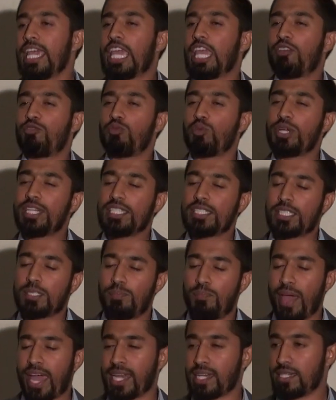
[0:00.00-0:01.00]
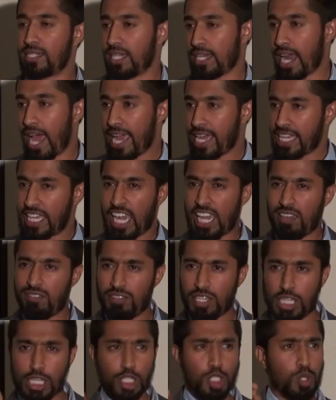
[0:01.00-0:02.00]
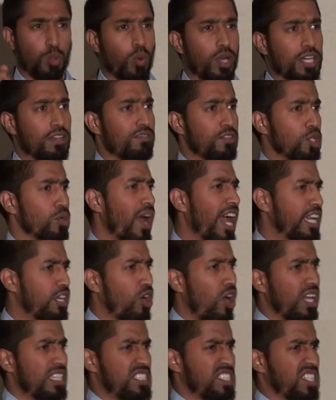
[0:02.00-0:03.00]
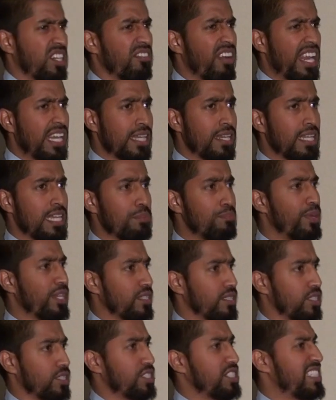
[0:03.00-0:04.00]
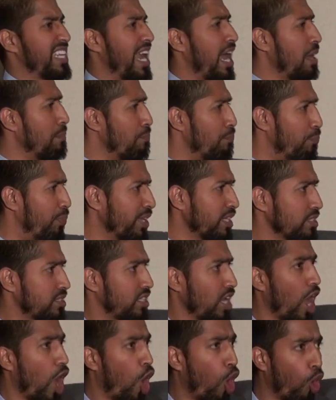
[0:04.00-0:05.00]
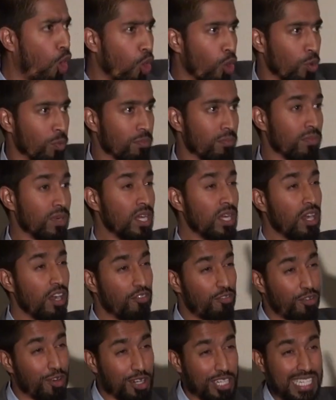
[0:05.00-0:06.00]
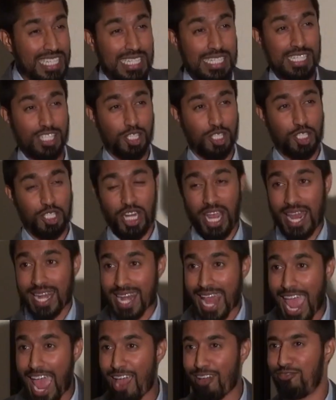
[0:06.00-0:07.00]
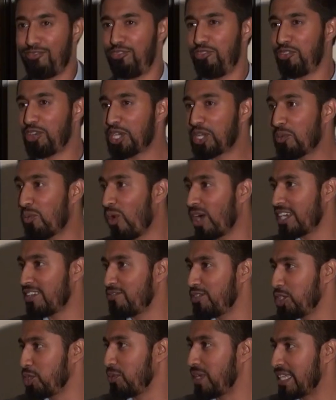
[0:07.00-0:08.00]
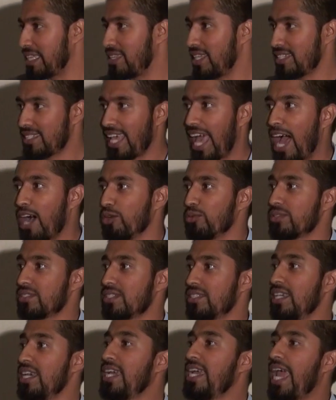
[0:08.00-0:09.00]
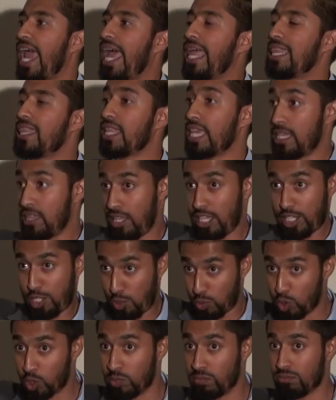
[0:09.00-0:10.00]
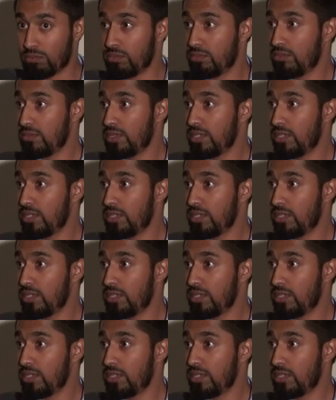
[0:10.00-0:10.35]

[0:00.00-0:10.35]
If we spent and I gave each one of you, I called Serenity Builders and I built a home for each and every one of you in this house and in this room